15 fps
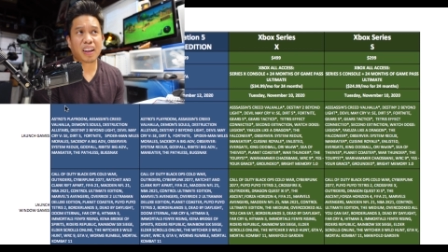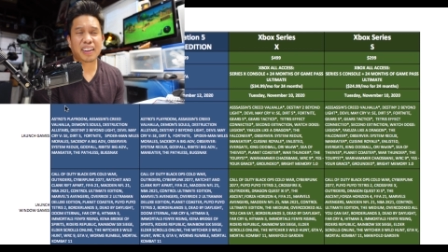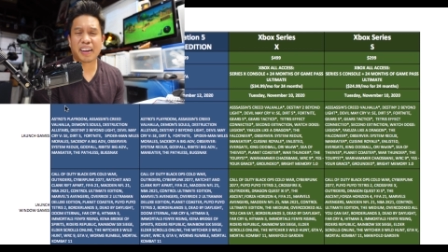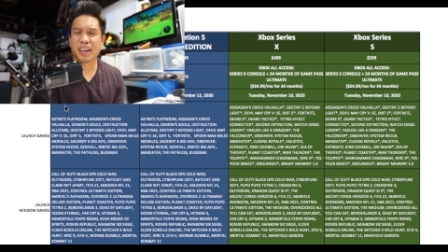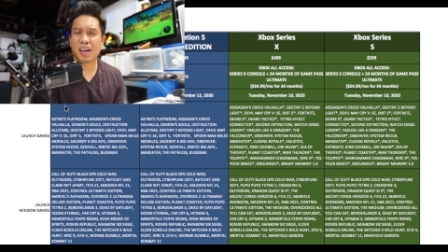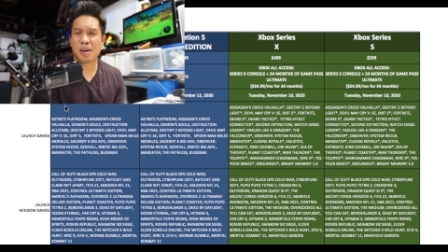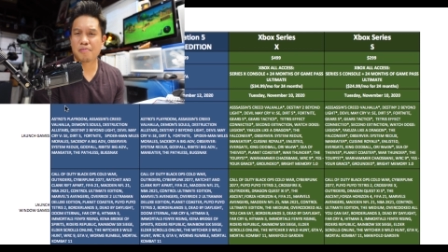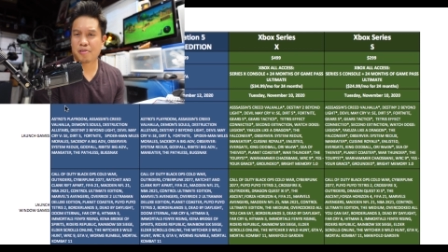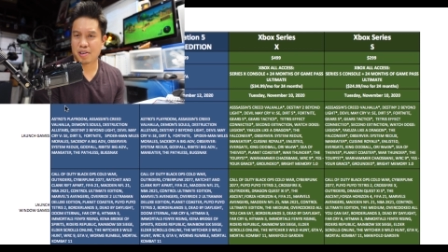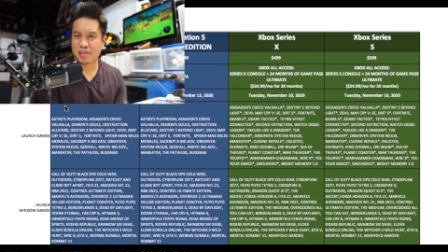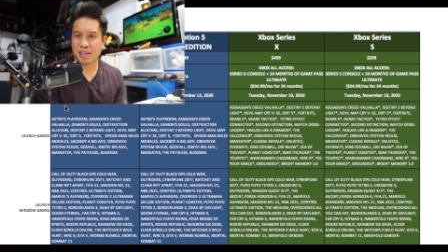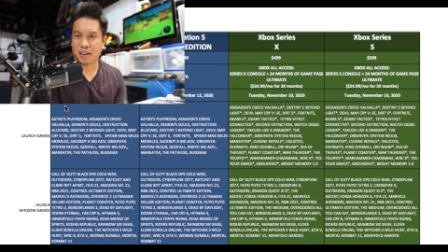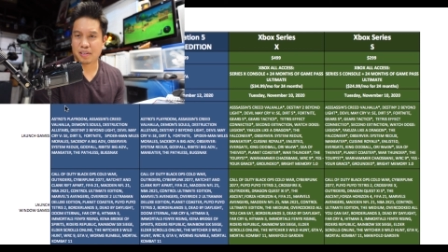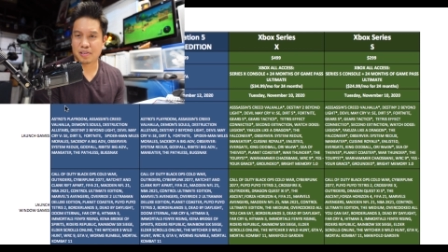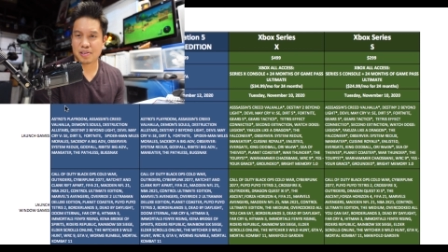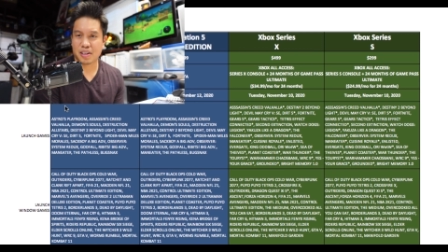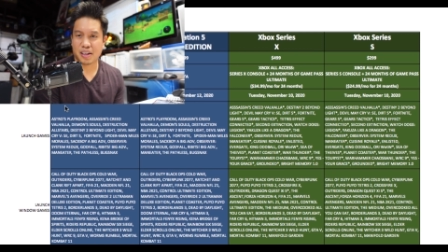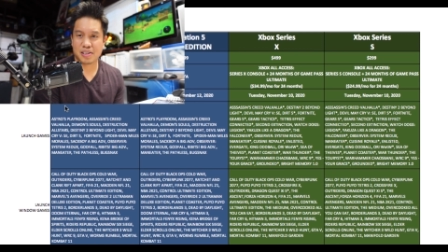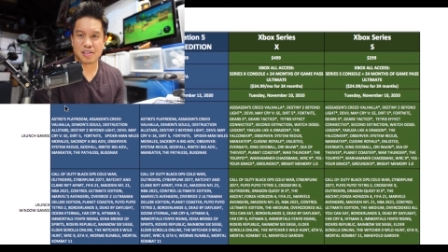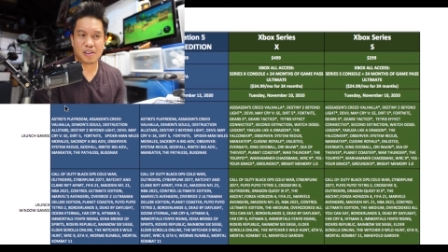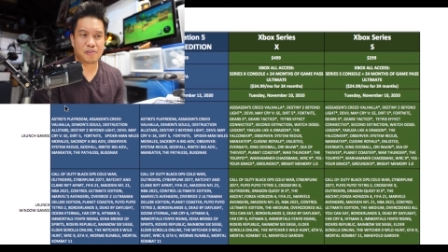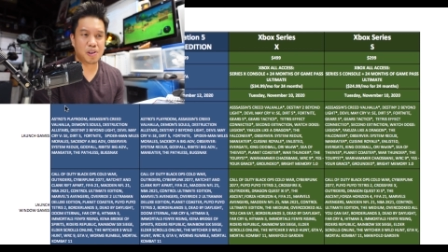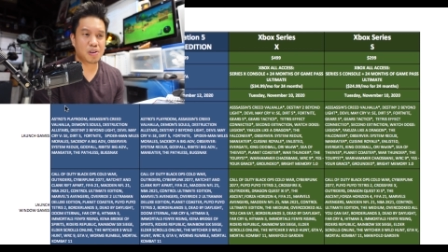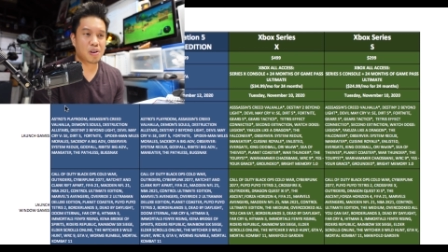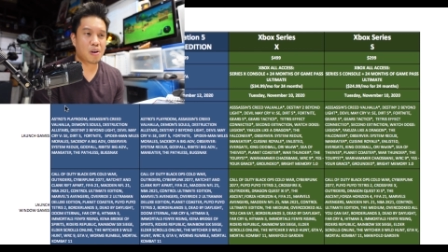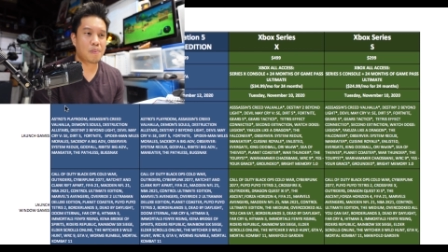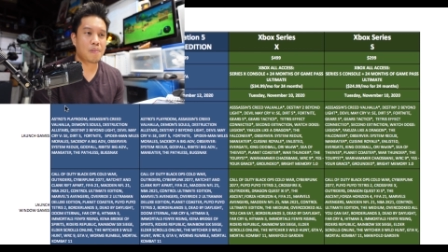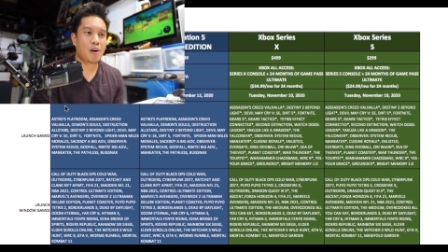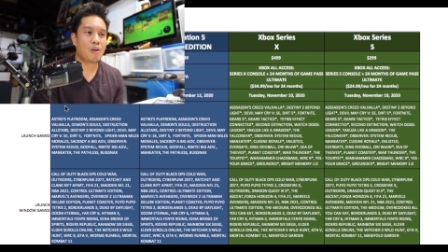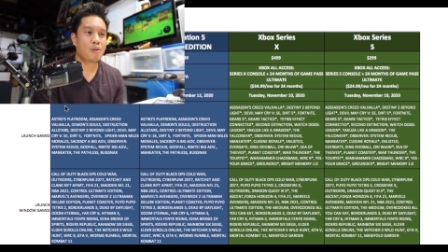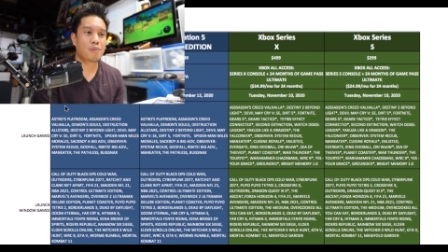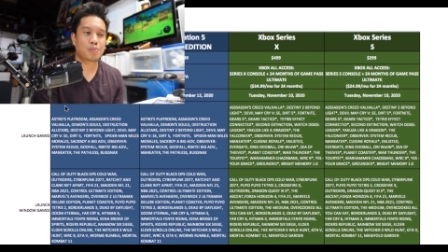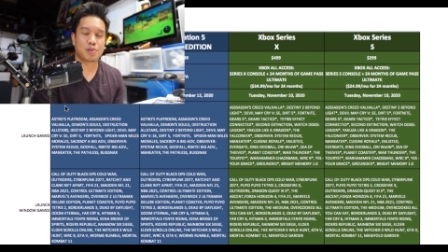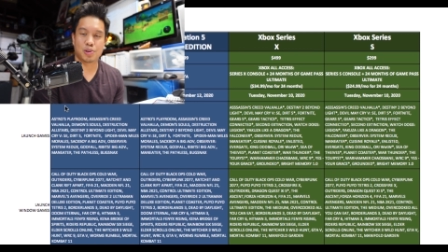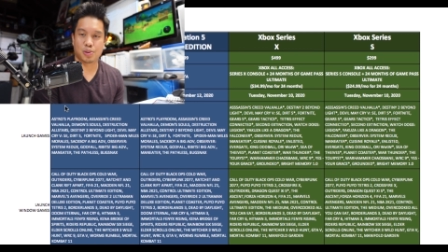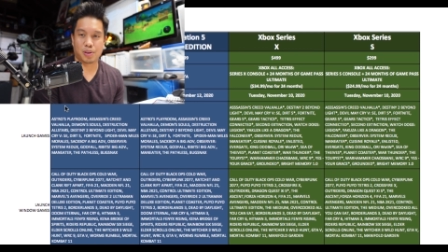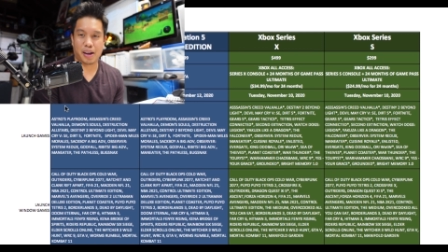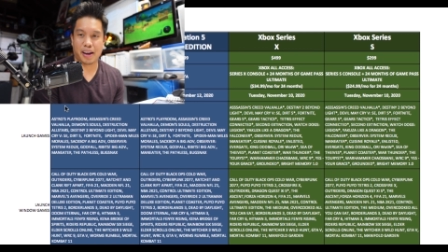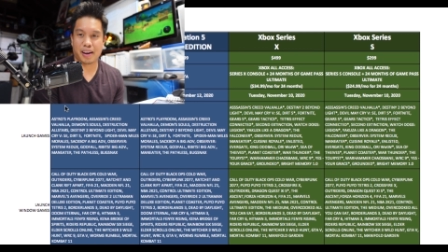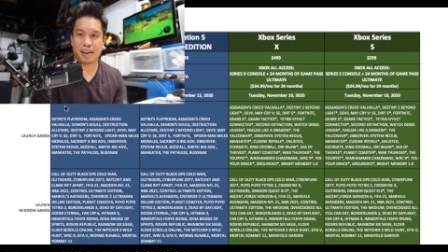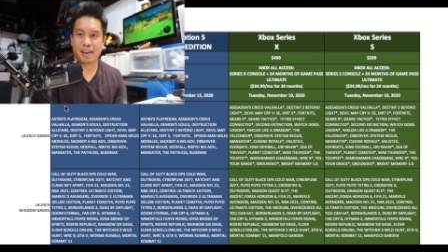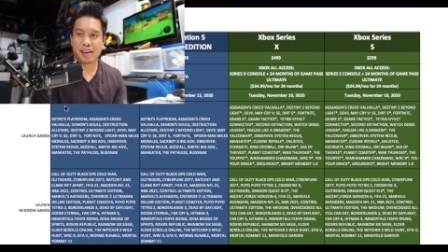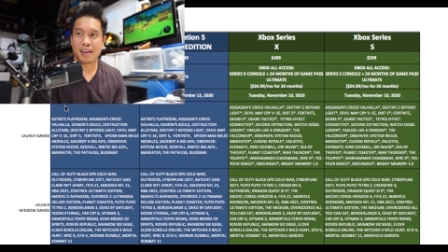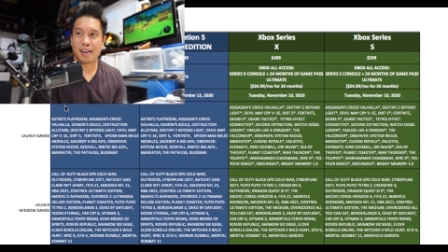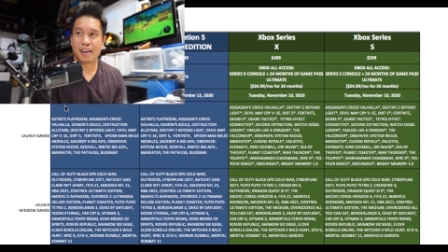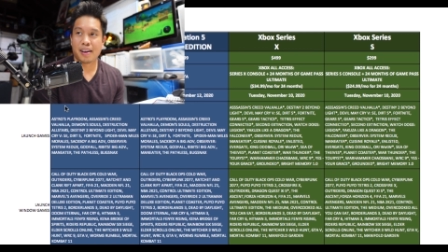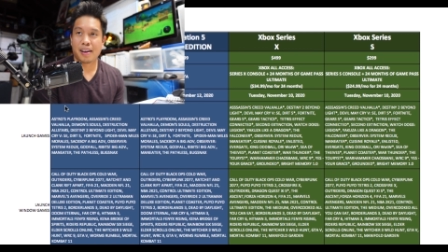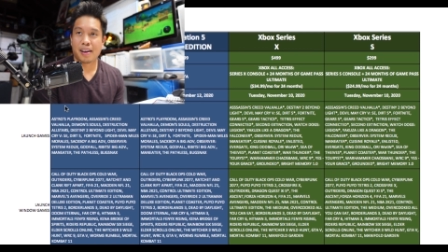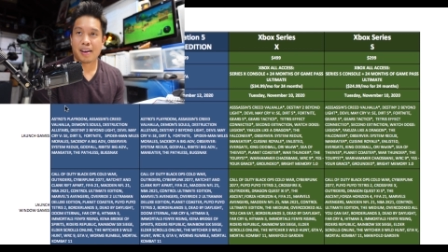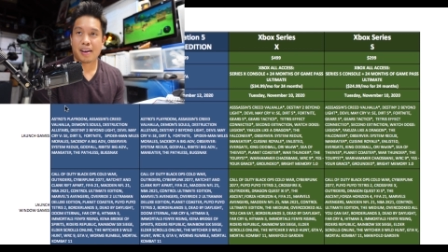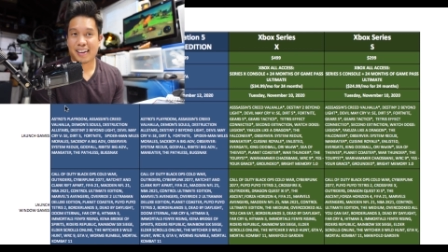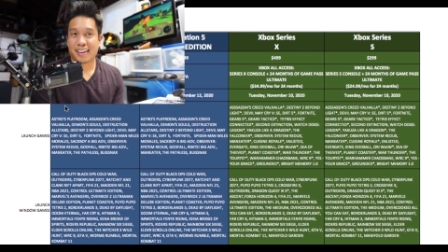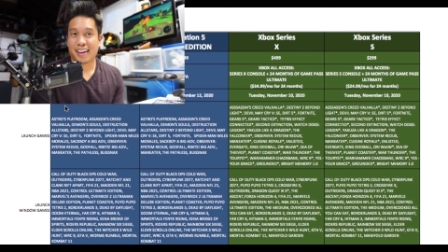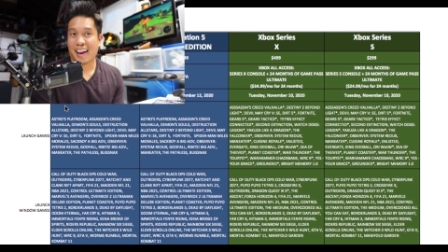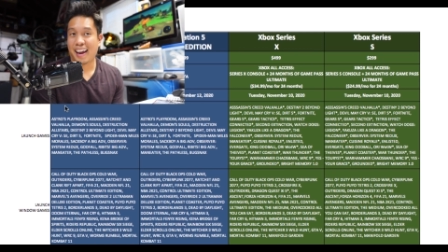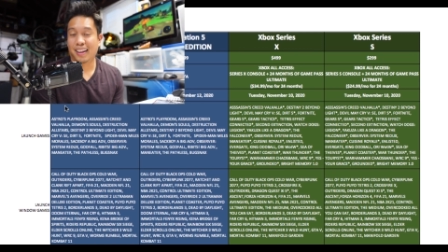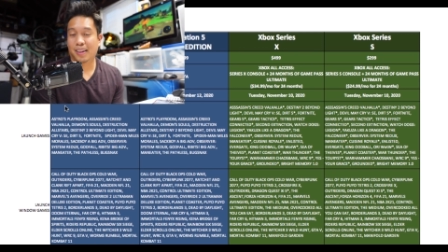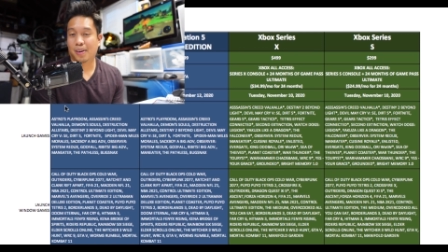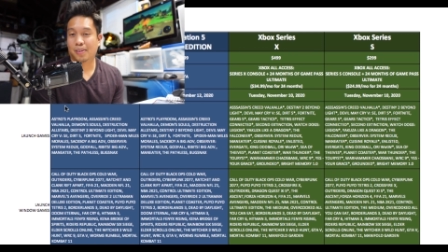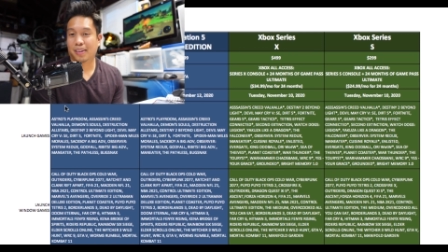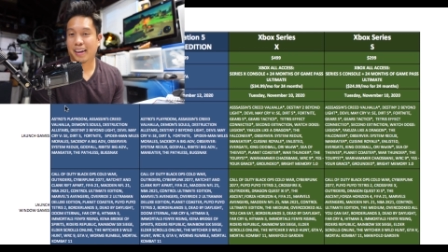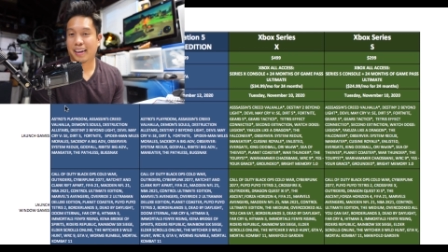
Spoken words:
like comfort titles, like stuff you go home to, like Halo.